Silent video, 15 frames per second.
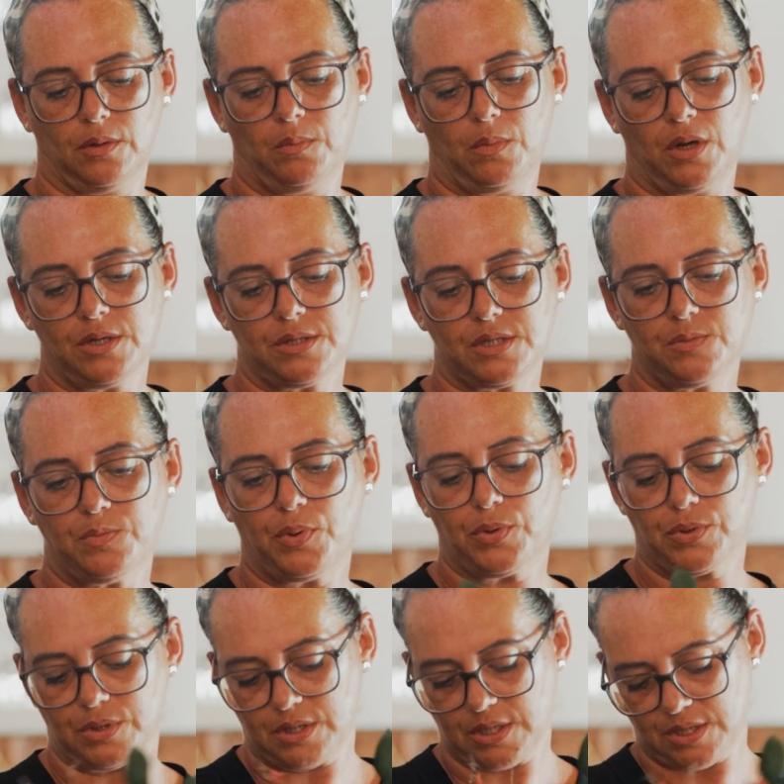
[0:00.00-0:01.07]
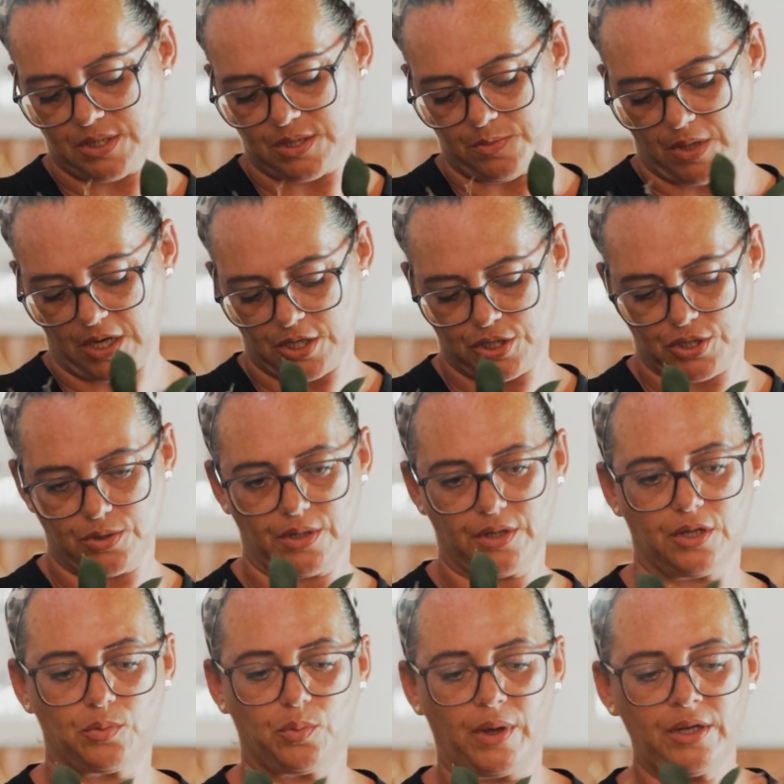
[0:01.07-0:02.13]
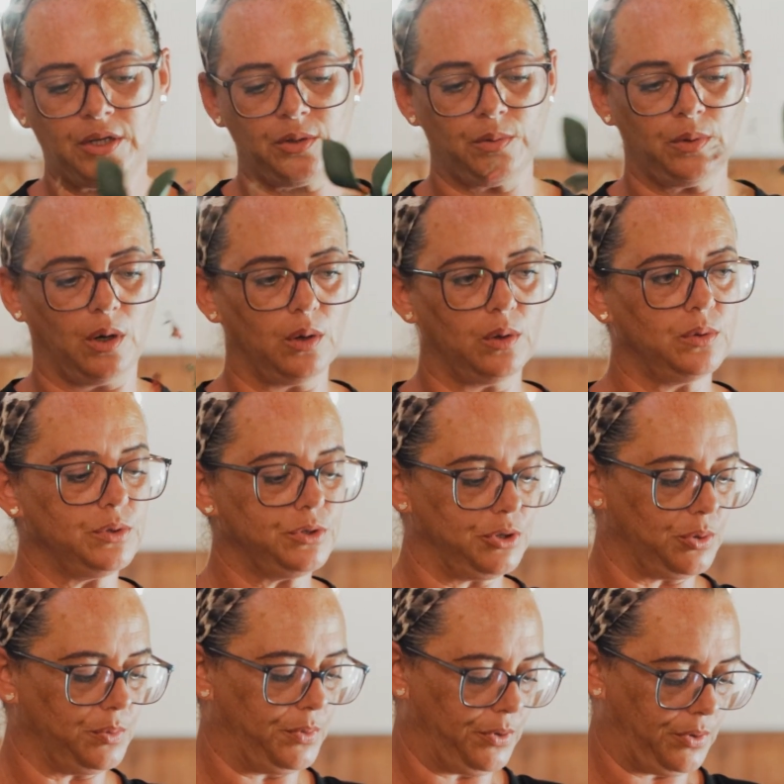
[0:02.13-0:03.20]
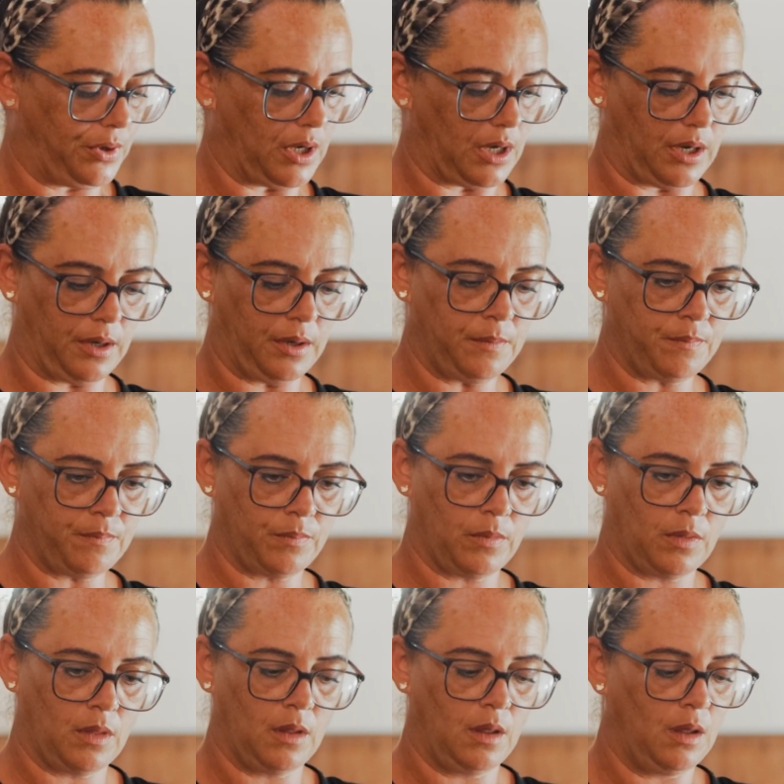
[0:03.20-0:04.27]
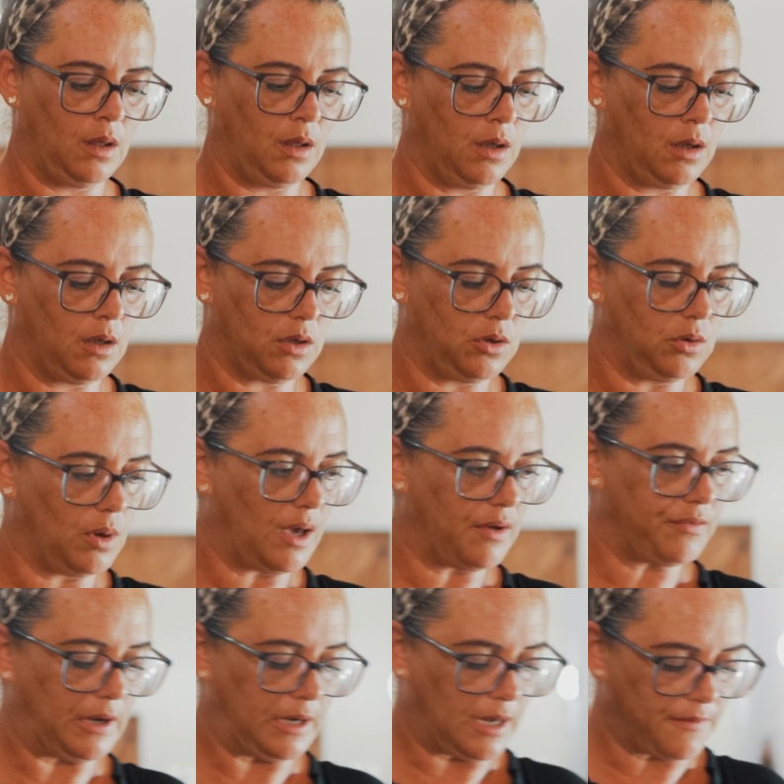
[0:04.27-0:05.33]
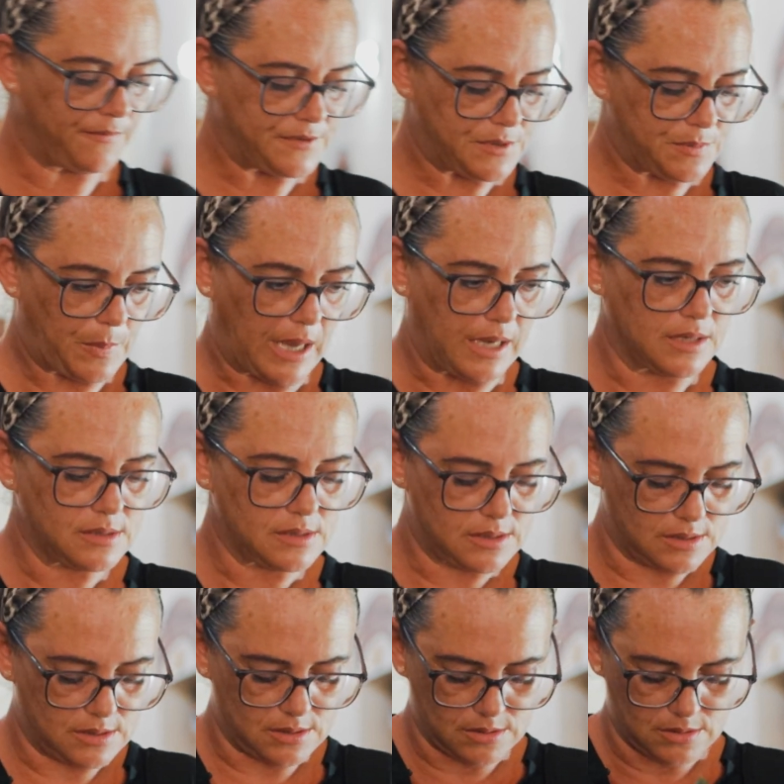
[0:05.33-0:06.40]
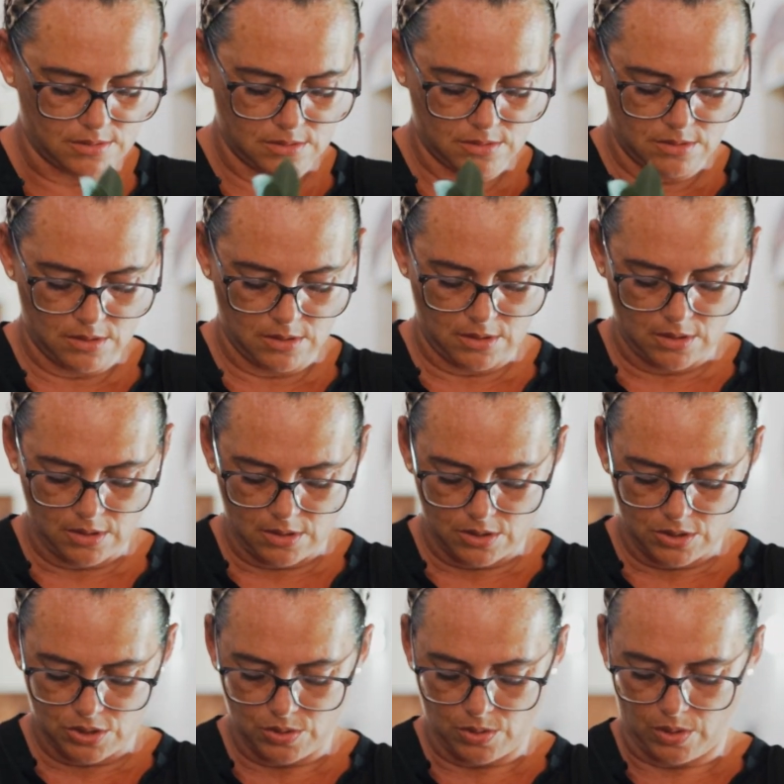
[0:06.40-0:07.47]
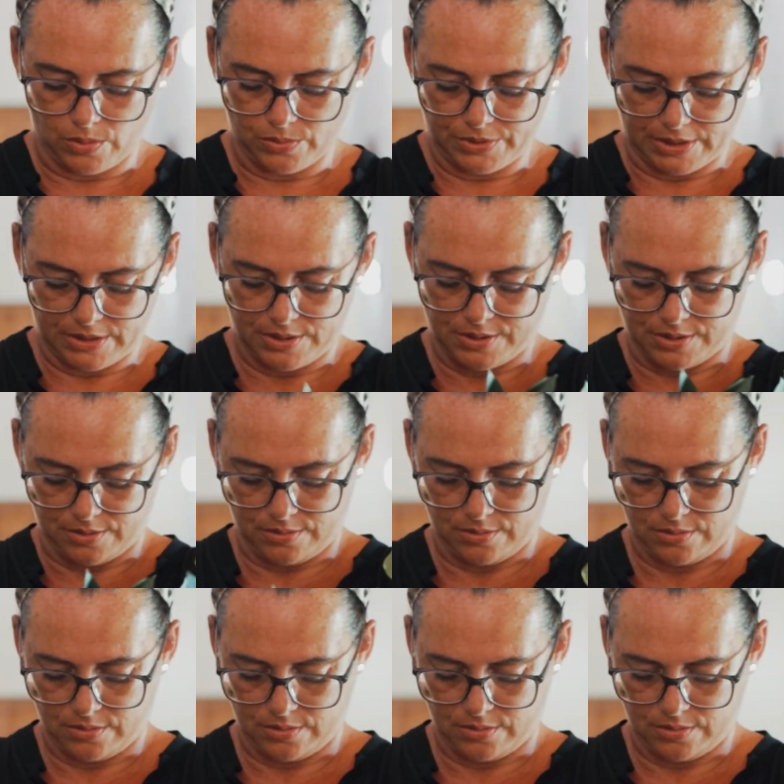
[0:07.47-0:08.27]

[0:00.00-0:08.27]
The most important is to make sure that when you hold your bouquet, you have enough space to hold it